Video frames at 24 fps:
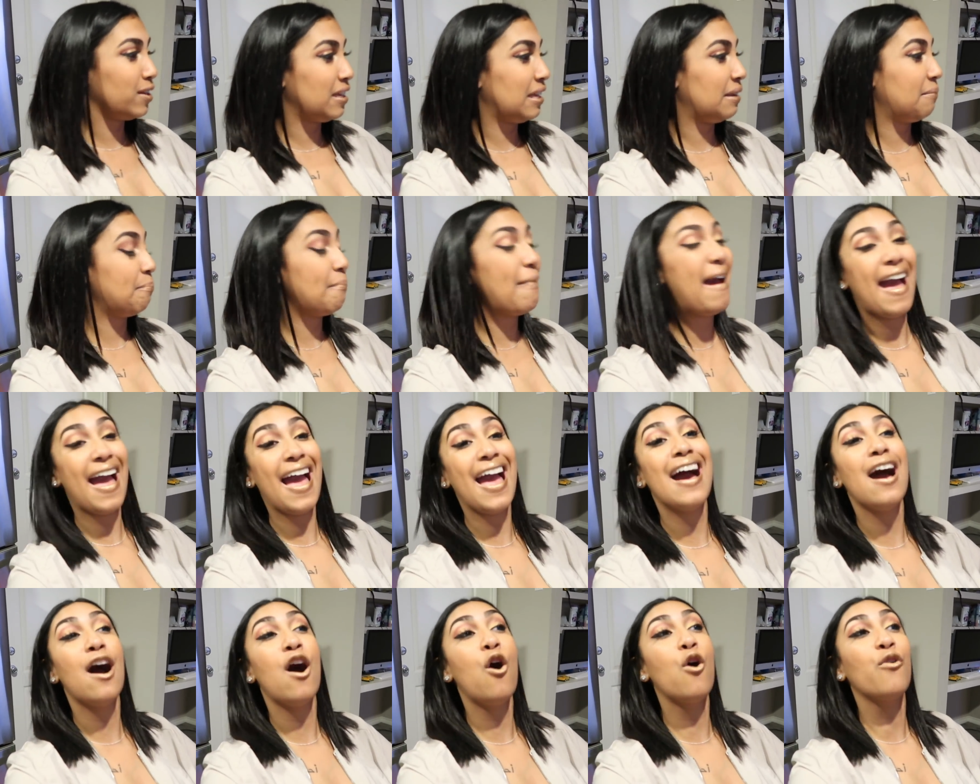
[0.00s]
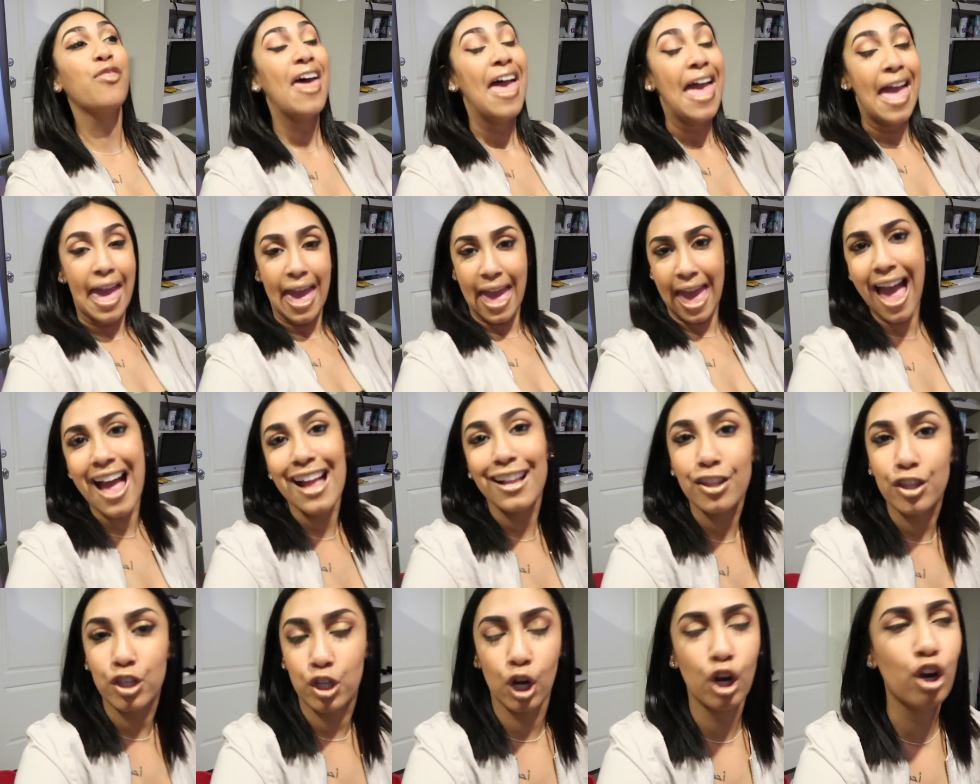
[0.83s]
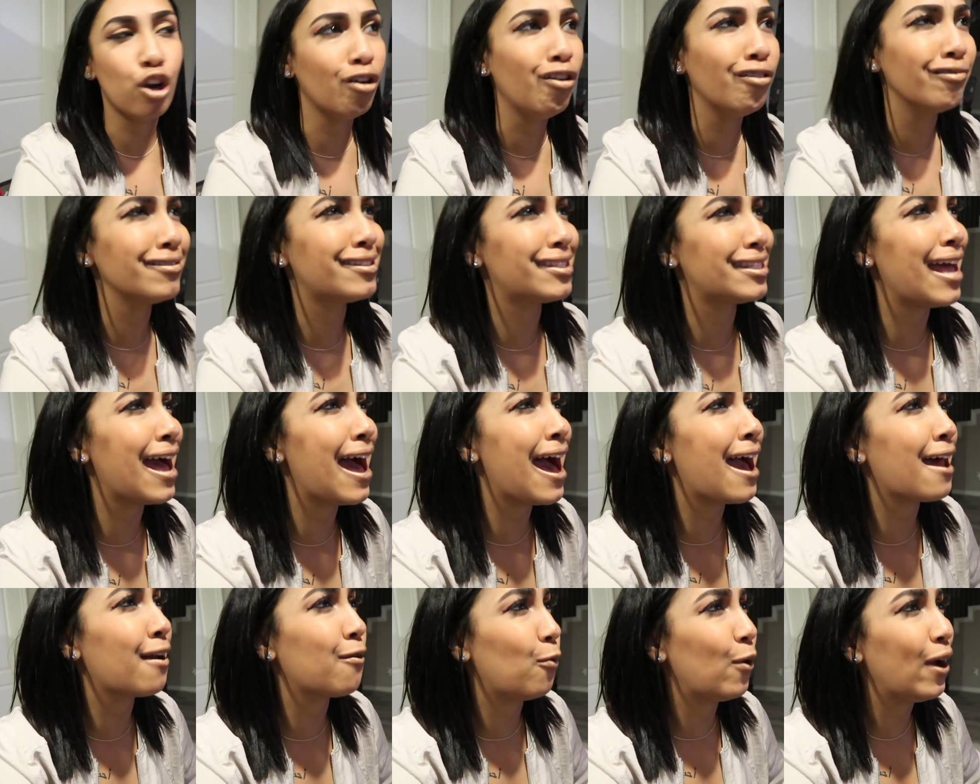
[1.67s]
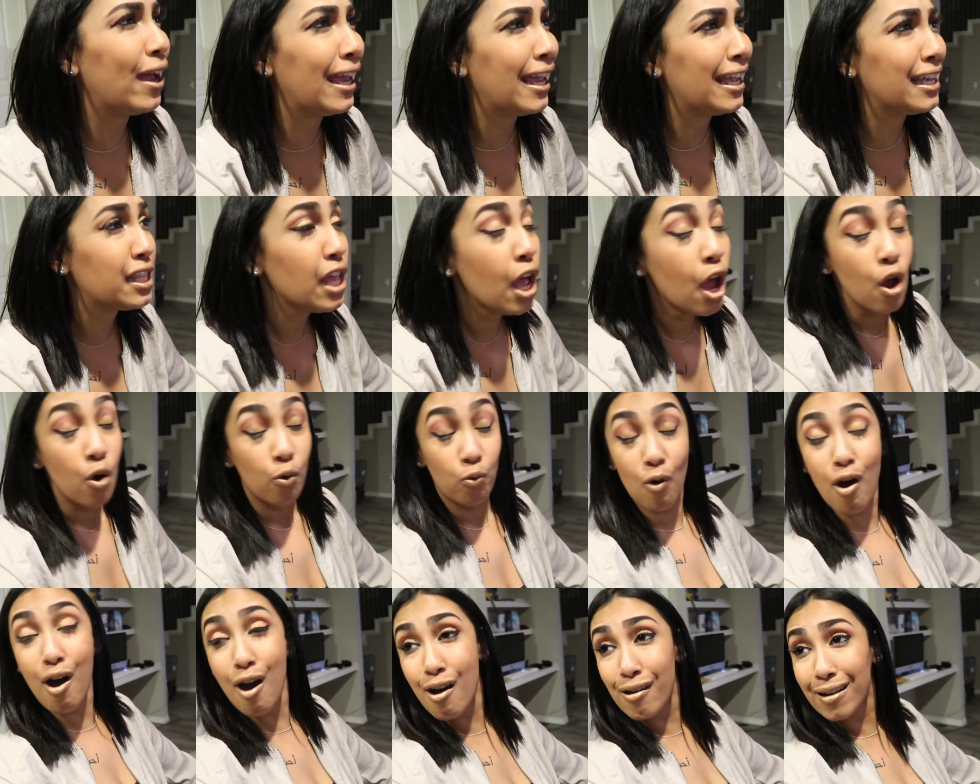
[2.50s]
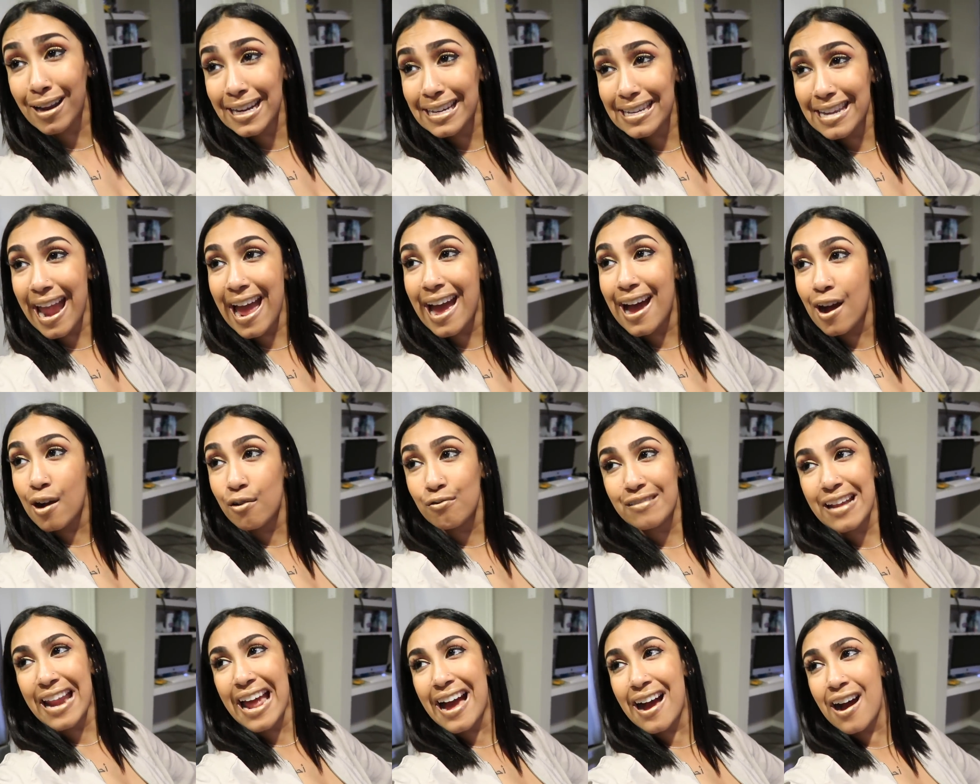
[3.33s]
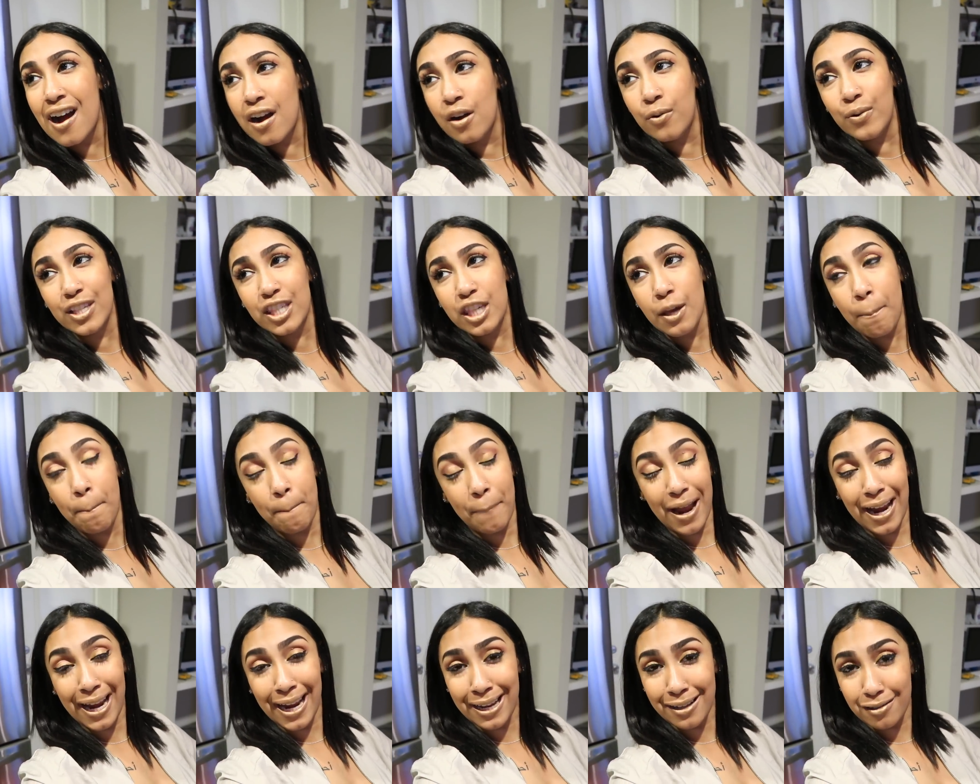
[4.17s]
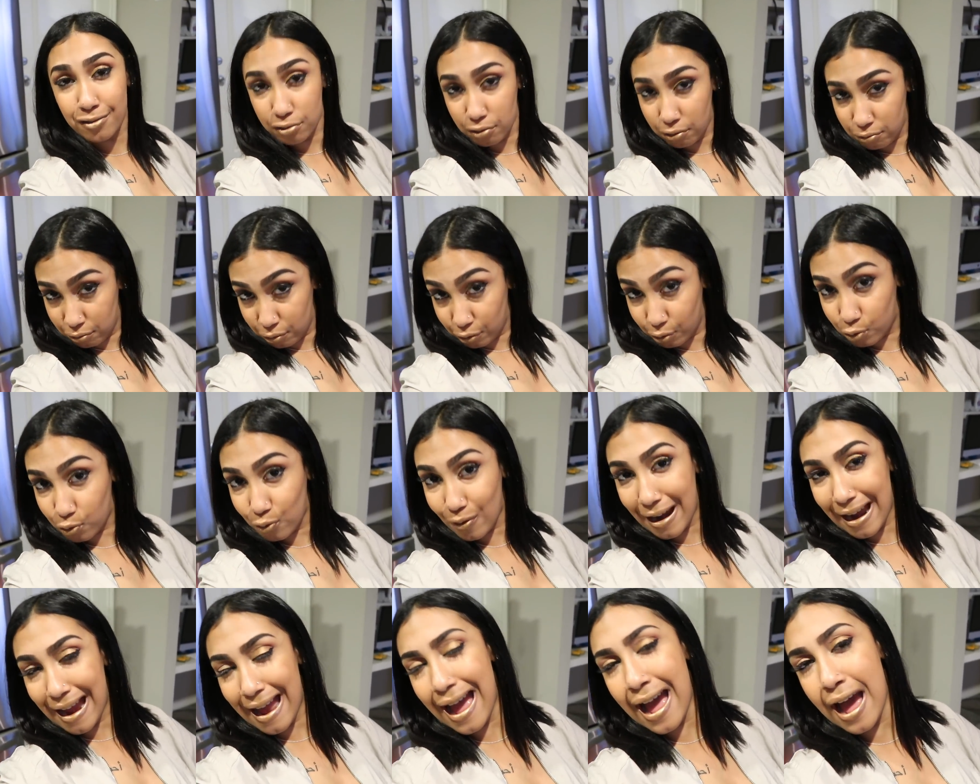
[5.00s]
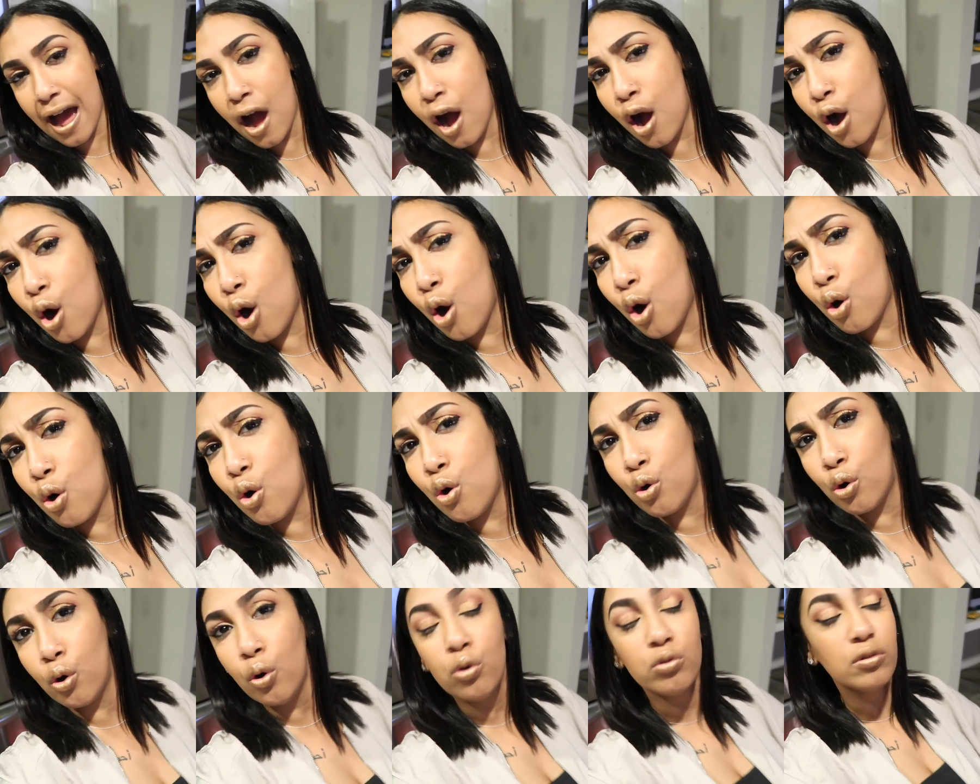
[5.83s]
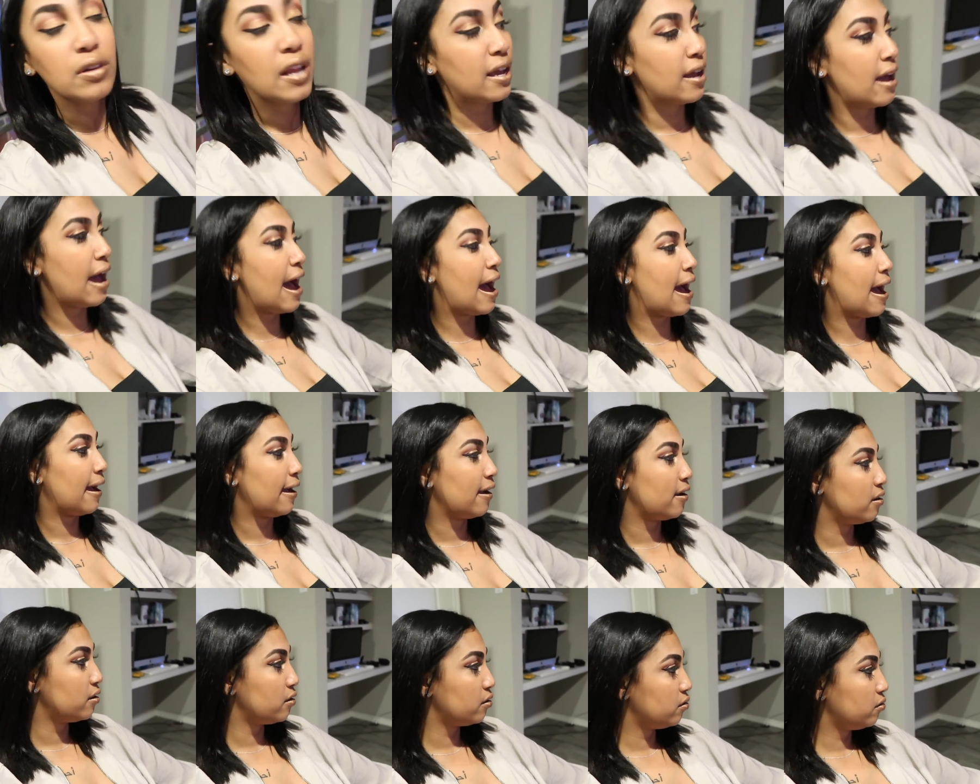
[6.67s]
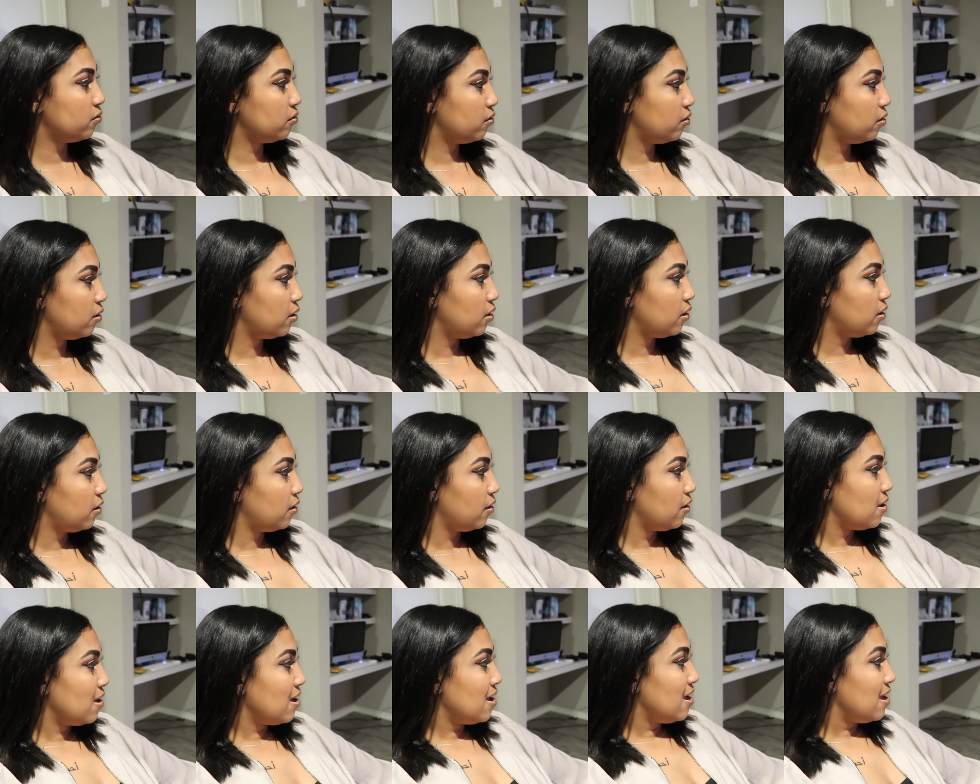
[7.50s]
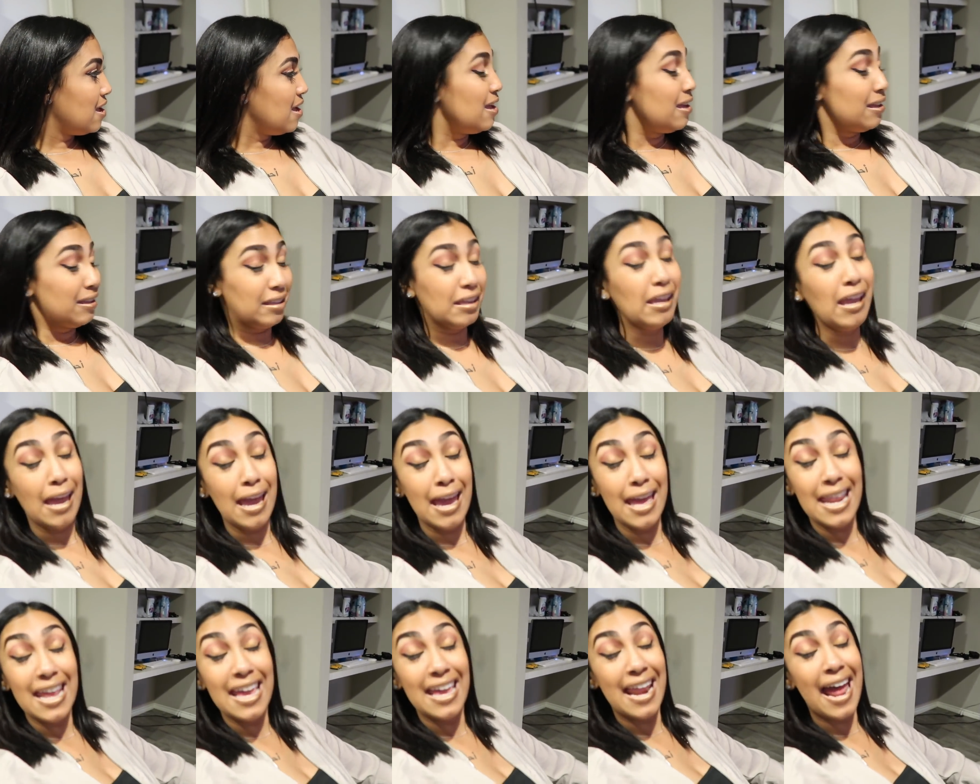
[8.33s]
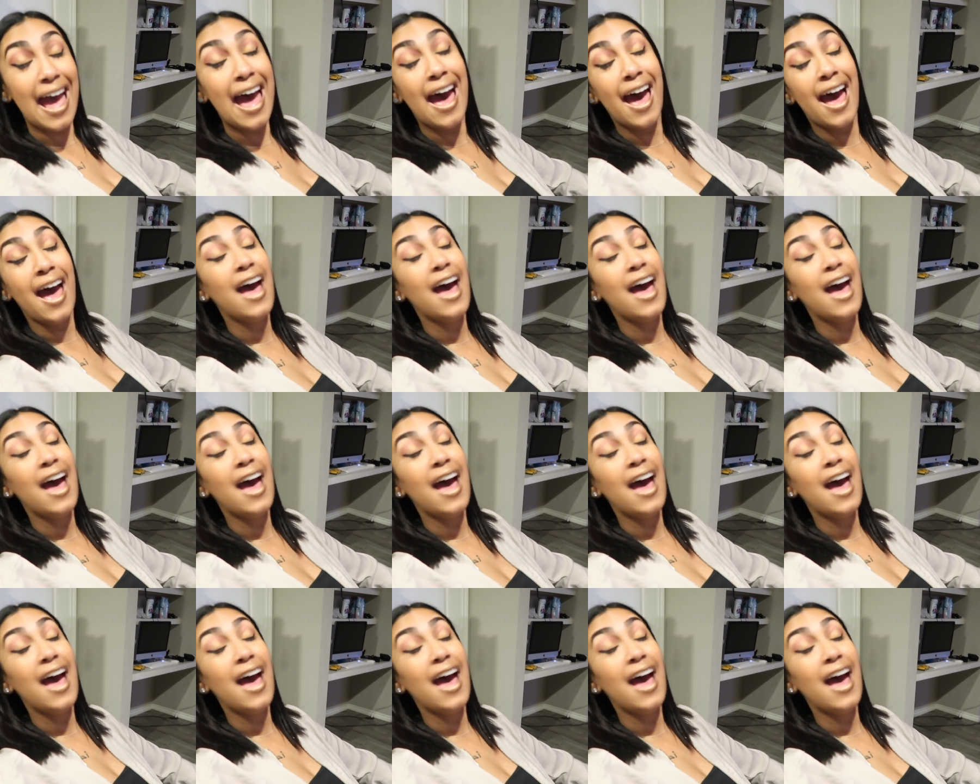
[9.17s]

in your mouth. Hat turned sideways, walking downtown with your pants on the ground. Ah. Get it